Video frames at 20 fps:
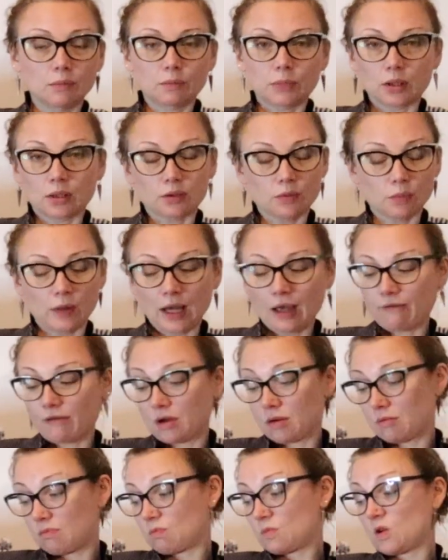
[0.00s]
Because we
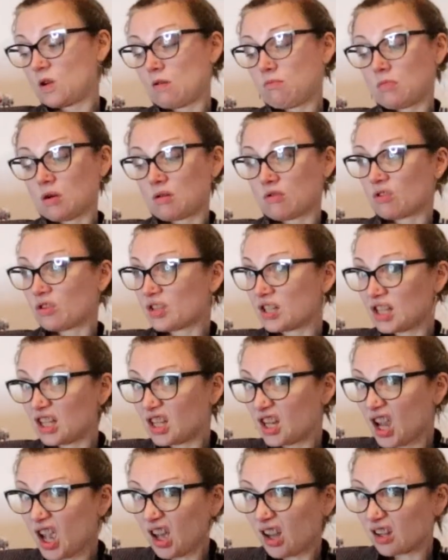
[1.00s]
haven't come across
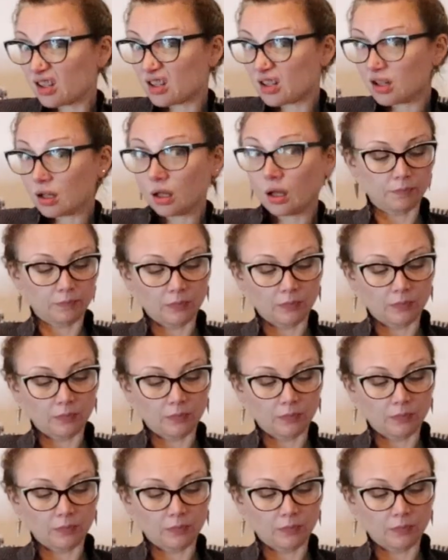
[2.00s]
it yet.